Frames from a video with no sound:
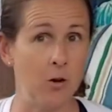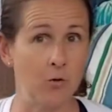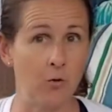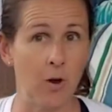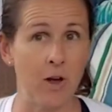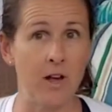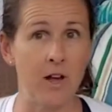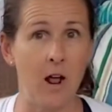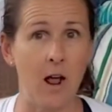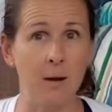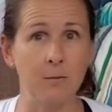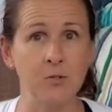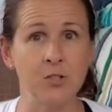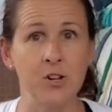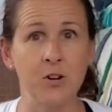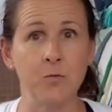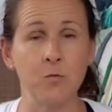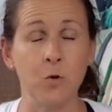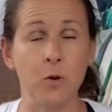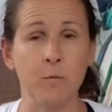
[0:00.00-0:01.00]
great
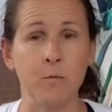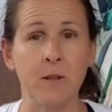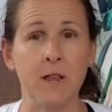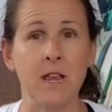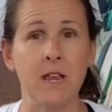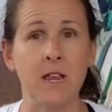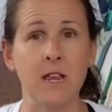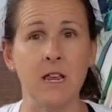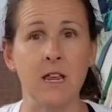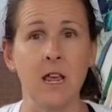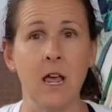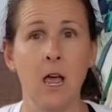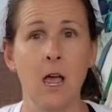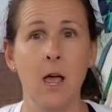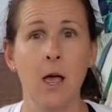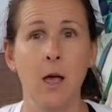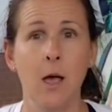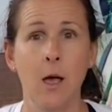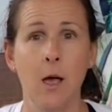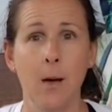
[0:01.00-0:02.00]
option would be
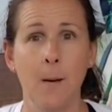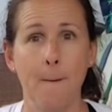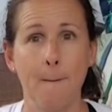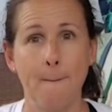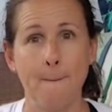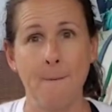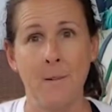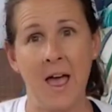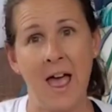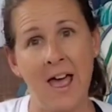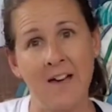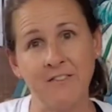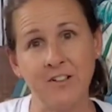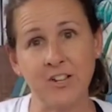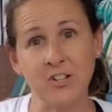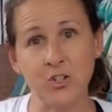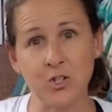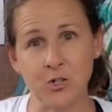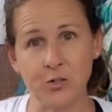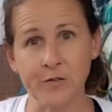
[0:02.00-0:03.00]

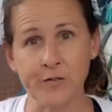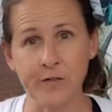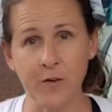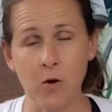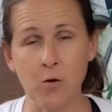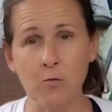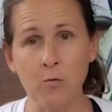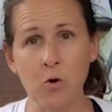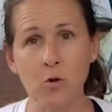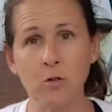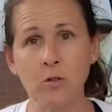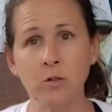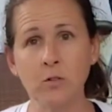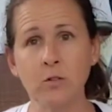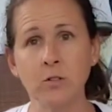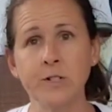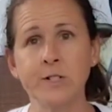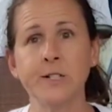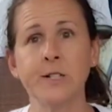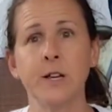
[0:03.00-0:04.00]
having 2 foam
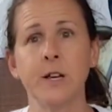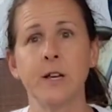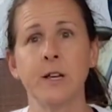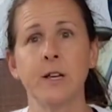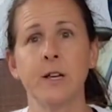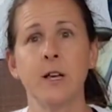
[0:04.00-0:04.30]
rollers.